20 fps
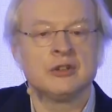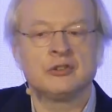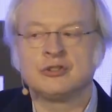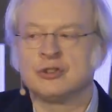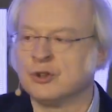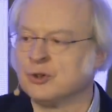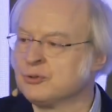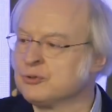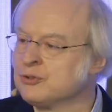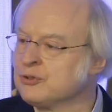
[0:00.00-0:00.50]

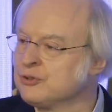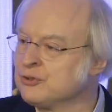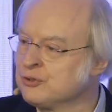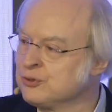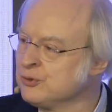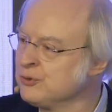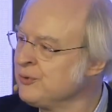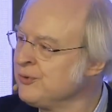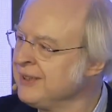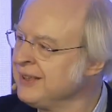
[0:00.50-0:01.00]
So
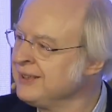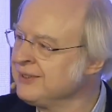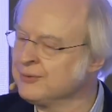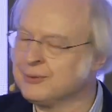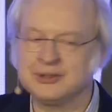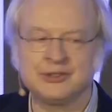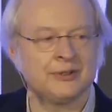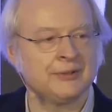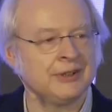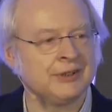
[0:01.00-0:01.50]
two things
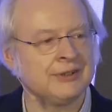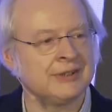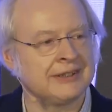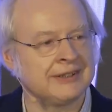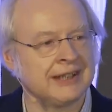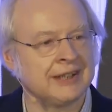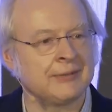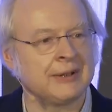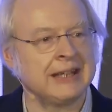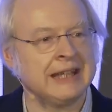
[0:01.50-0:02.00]
we're looking
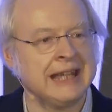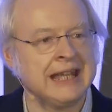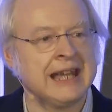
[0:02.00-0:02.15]
at that. Right?